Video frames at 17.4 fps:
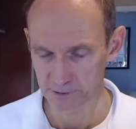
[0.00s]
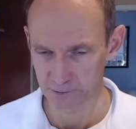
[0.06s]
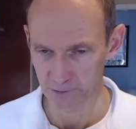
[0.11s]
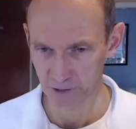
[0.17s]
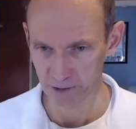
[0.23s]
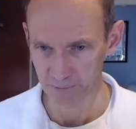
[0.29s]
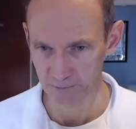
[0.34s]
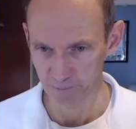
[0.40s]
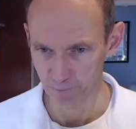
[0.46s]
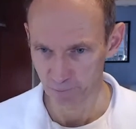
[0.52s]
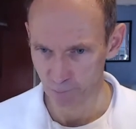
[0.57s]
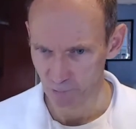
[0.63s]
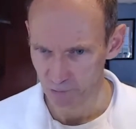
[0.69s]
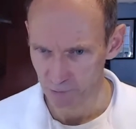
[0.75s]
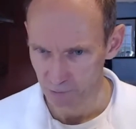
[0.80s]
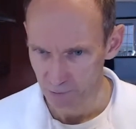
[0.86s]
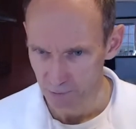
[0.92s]
Okay.
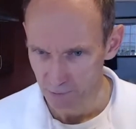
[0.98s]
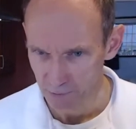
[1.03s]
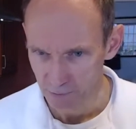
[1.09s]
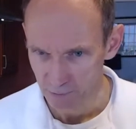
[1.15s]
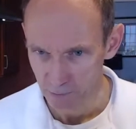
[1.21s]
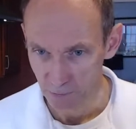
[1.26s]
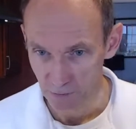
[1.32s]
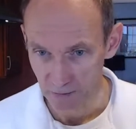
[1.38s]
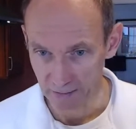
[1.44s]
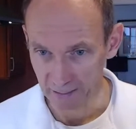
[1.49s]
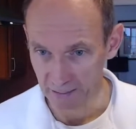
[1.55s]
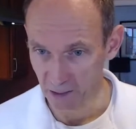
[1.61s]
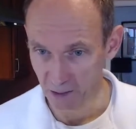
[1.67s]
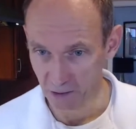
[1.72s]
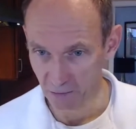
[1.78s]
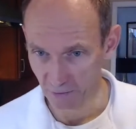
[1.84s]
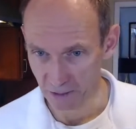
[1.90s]

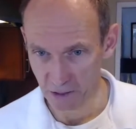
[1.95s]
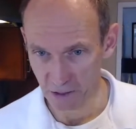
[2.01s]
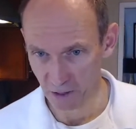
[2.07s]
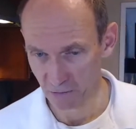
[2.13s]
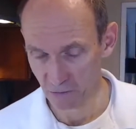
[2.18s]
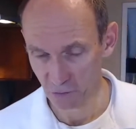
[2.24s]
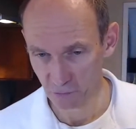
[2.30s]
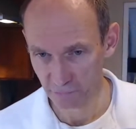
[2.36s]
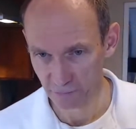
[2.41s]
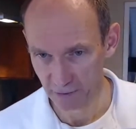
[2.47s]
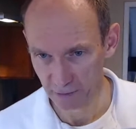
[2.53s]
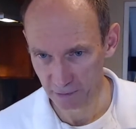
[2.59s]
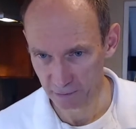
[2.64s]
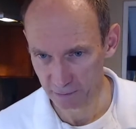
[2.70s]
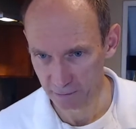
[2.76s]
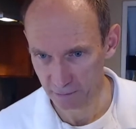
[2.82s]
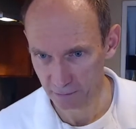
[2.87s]
Any questions so far?